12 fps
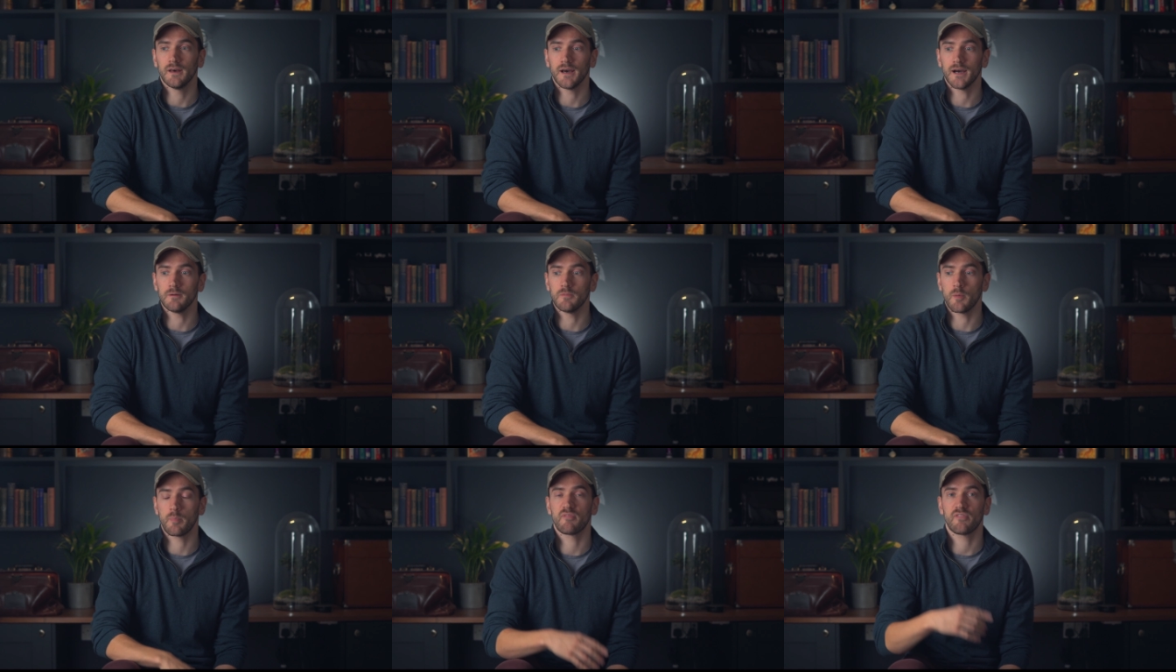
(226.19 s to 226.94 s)

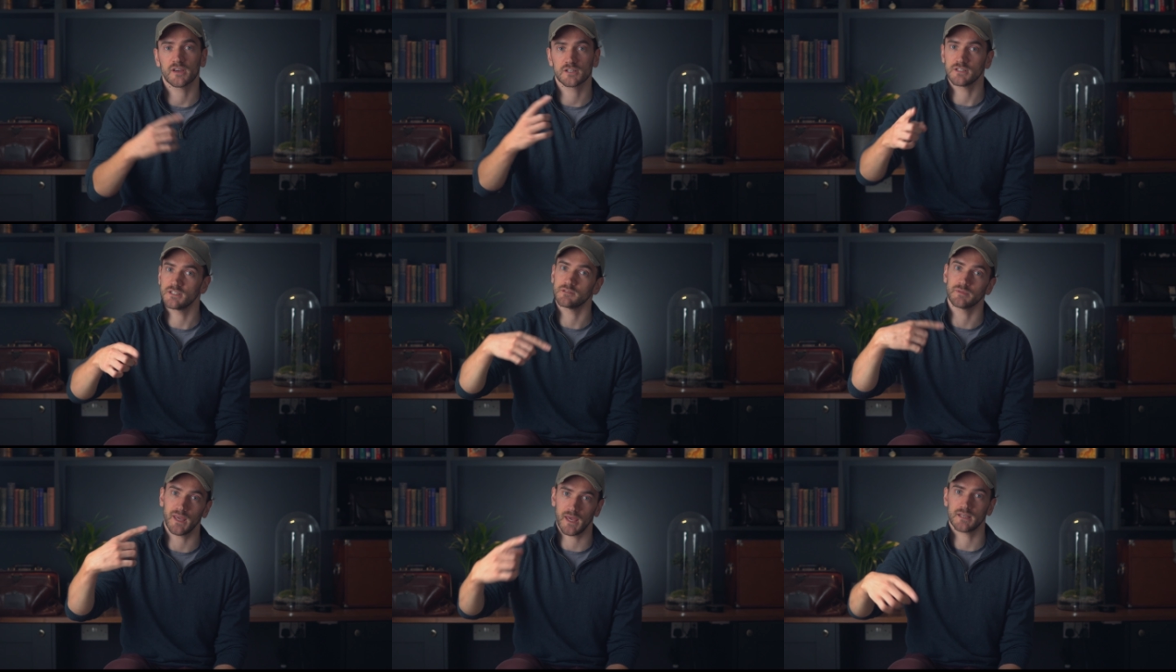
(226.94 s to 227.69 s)
the
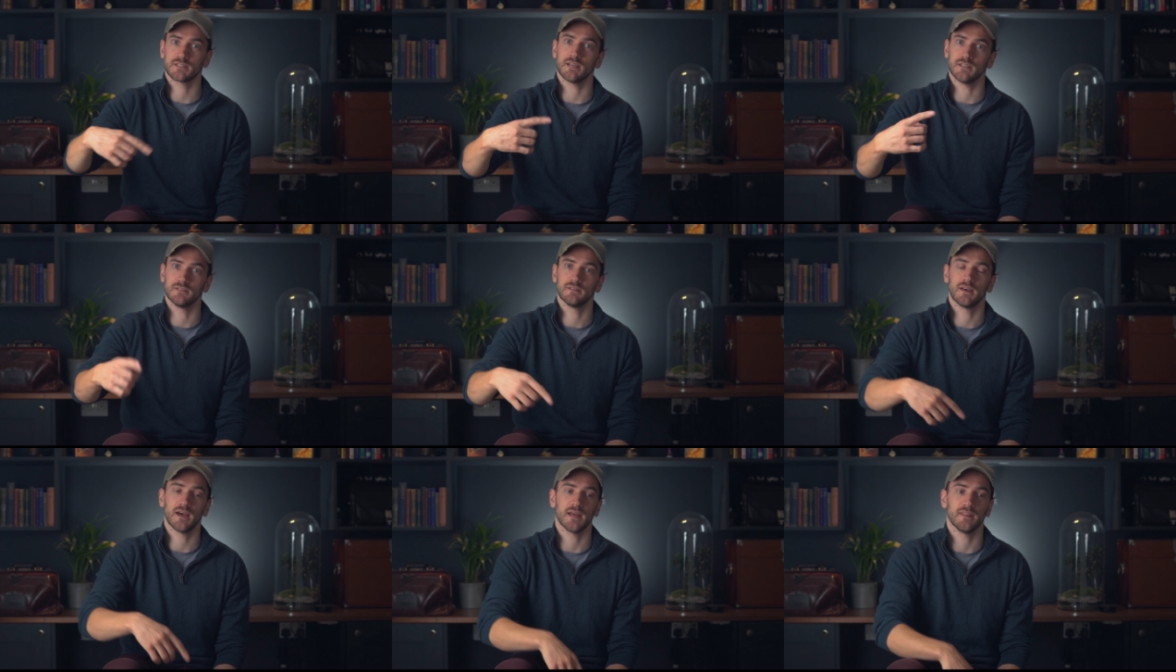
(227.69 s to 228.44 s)
perfectionism kicks in,
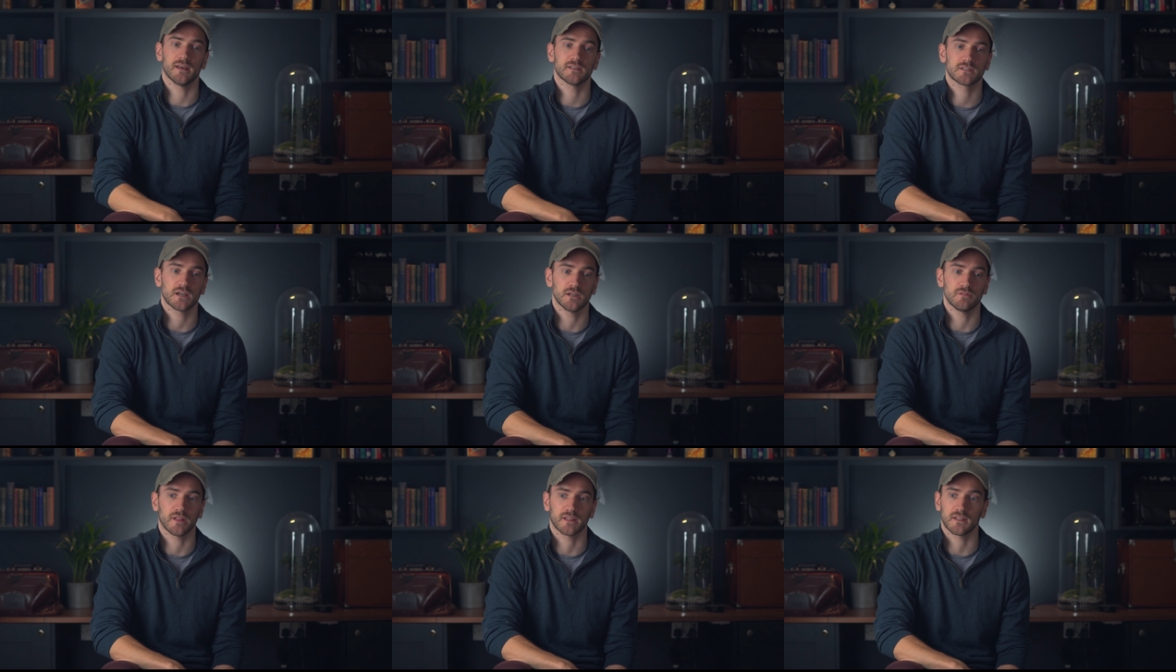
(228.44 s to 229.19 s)
and that's kind
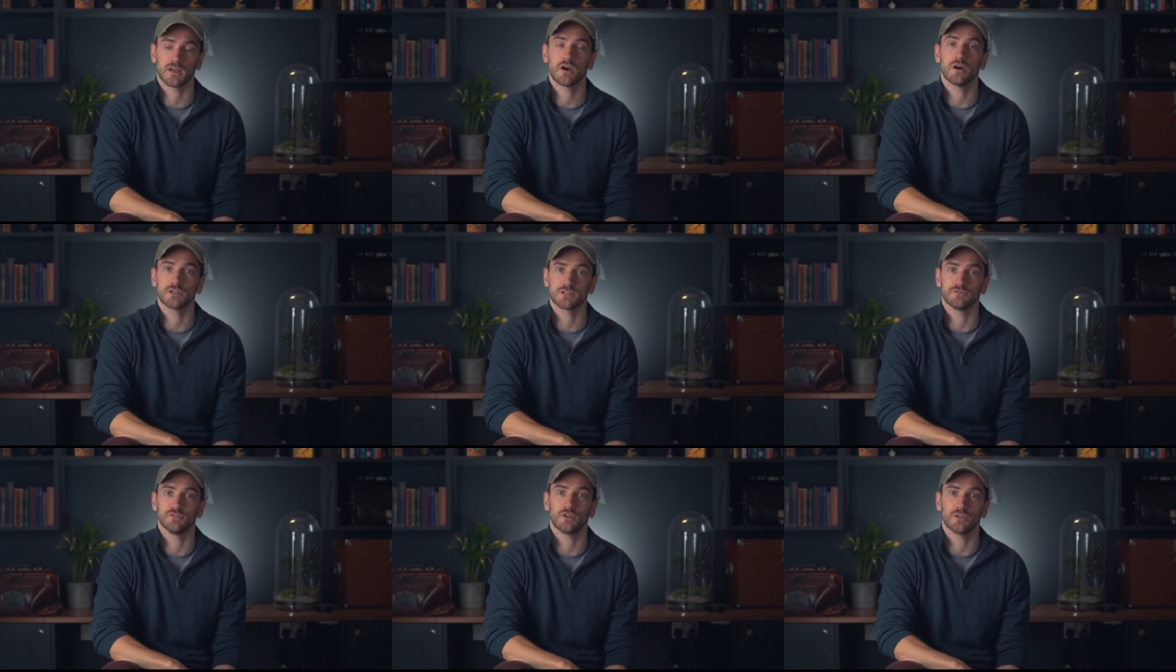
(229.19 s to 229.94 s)
of like the curse
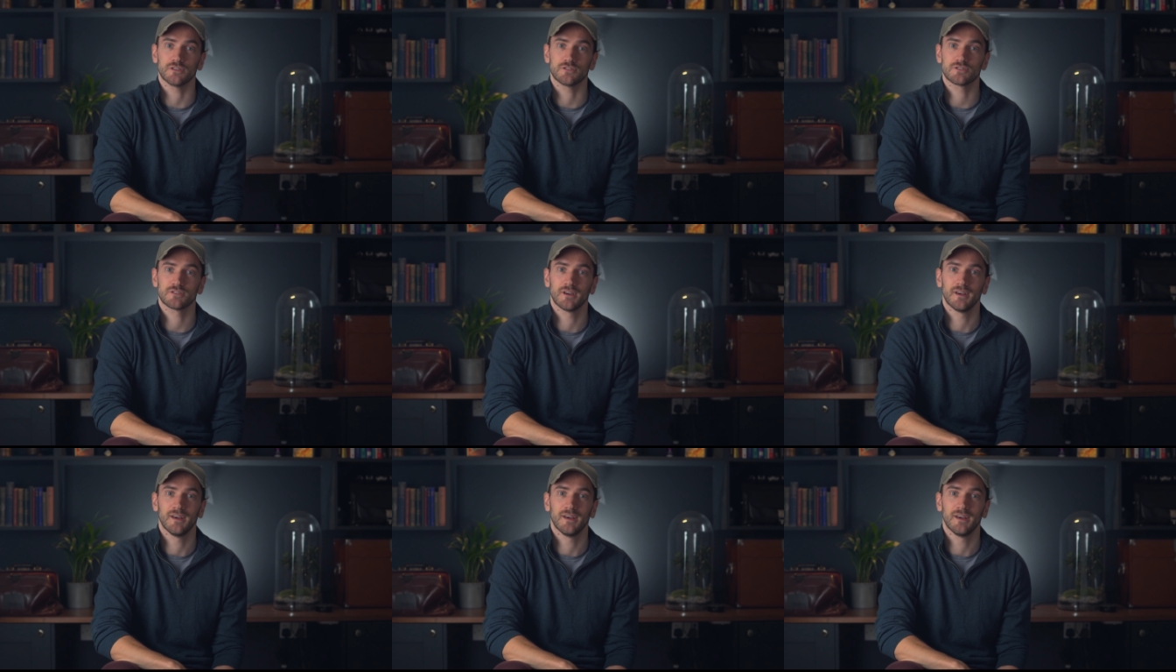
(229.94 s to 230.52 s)
of knowledge.